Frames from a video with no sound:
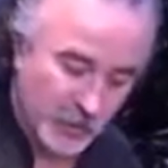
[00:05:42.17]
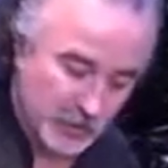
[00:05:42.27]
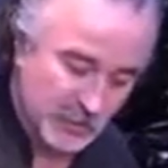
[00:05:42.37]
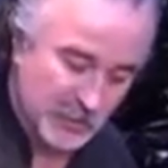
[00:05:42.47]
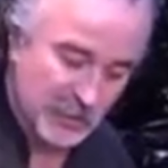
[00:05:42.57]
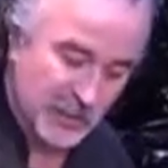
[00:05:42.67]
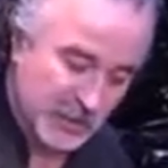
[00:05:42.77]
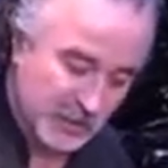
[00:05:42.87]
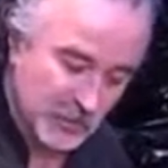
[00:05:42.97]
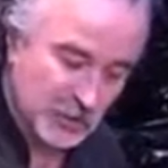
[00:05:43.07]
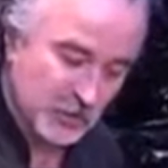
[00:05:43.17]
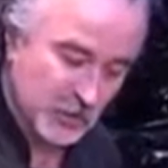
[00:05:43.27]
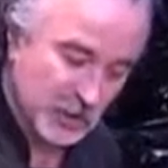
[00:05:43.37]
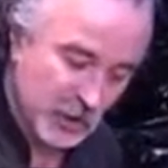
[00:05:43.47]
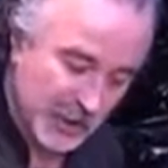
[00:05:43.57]
You'll see the texture of the
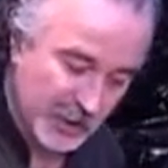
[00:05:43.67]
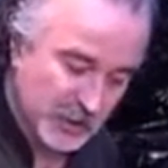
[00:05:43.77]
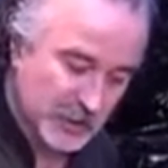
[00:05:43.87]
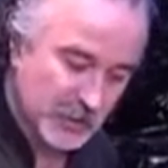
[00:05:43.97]
sauce change.